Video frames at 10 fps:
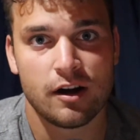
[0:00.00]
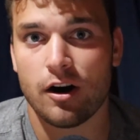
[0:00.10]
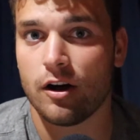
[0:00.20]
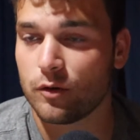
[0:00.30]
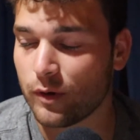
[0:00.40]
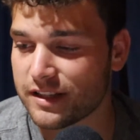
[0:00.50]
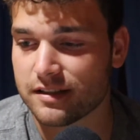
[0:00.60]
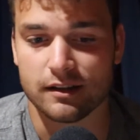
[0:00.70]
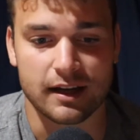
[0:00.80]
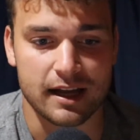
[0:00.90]
all the way
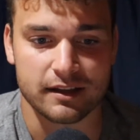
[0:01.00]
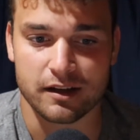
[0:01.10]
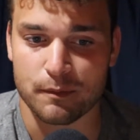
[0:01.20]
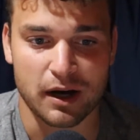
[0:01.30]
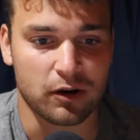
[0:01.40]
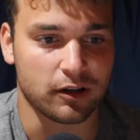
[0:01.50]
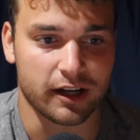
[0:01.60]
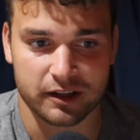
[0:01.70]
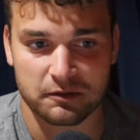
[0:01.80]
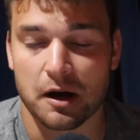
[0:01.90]
till it ended about
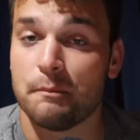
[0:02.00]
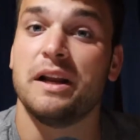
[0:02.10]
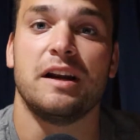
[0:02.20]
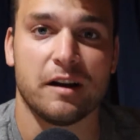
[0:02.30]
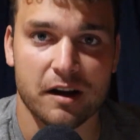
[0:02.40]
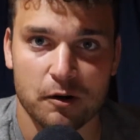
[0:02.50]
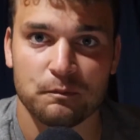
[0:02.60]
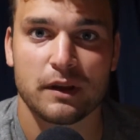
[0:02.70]
like a minute ago.